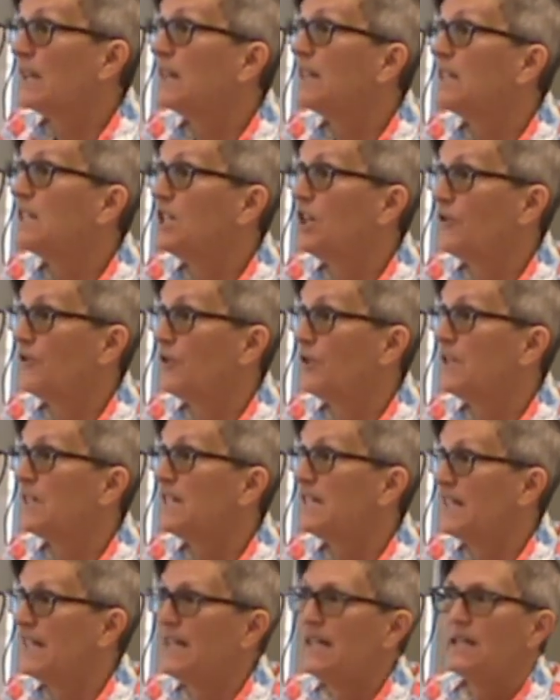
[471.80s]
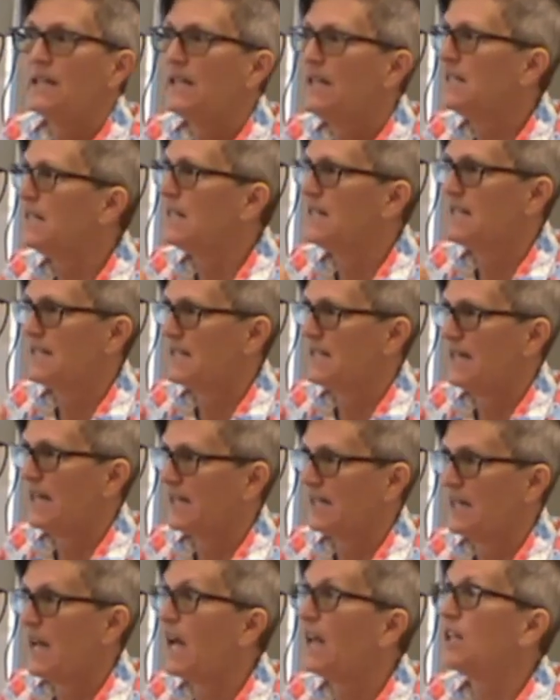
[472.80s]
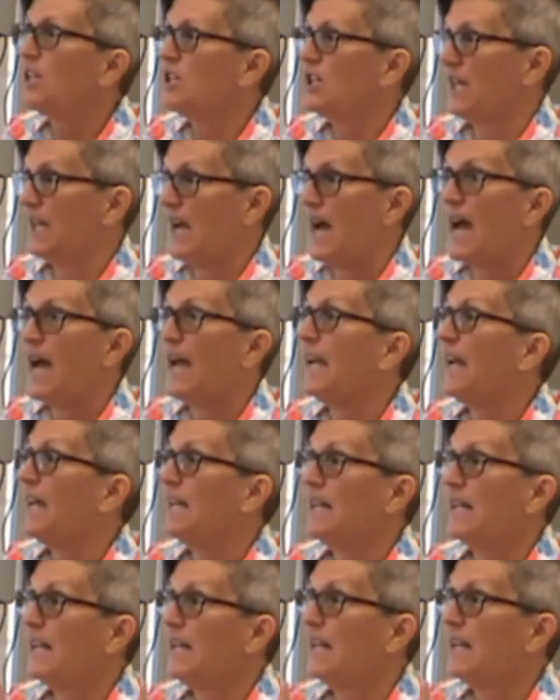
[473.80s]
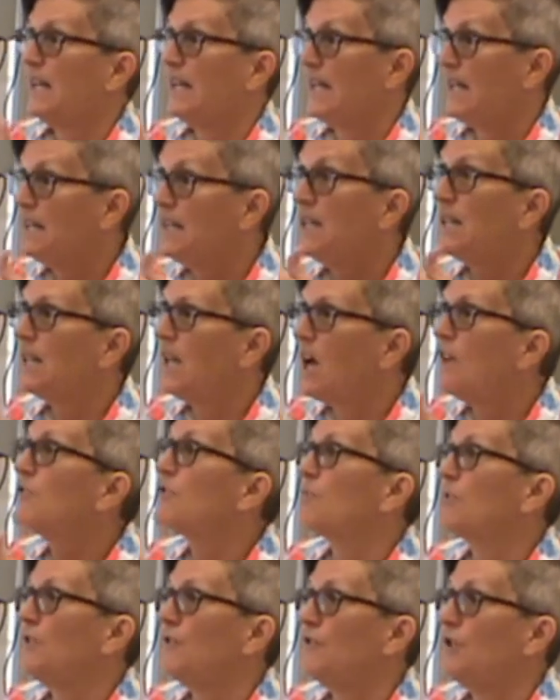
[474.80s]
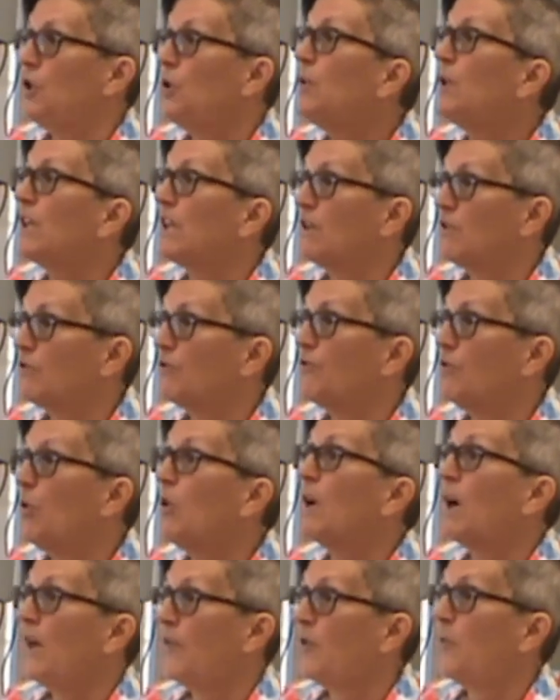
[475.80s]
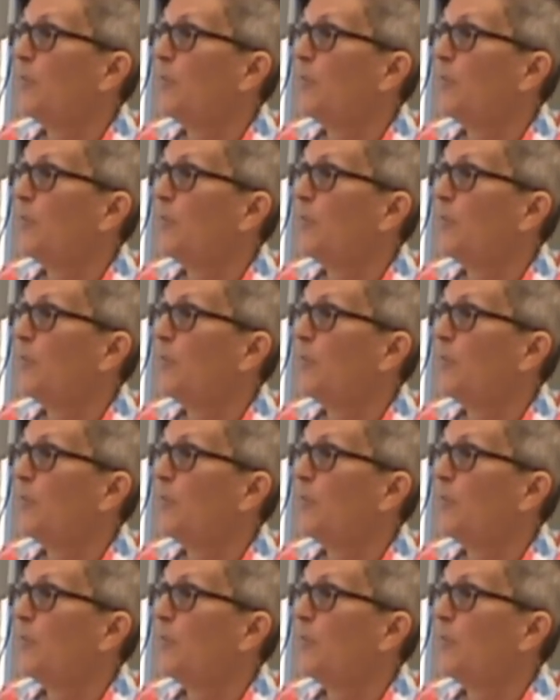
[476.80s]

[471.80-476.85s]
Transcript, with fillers: the different, he, he's a technology guy, and he, he loves reviewing for other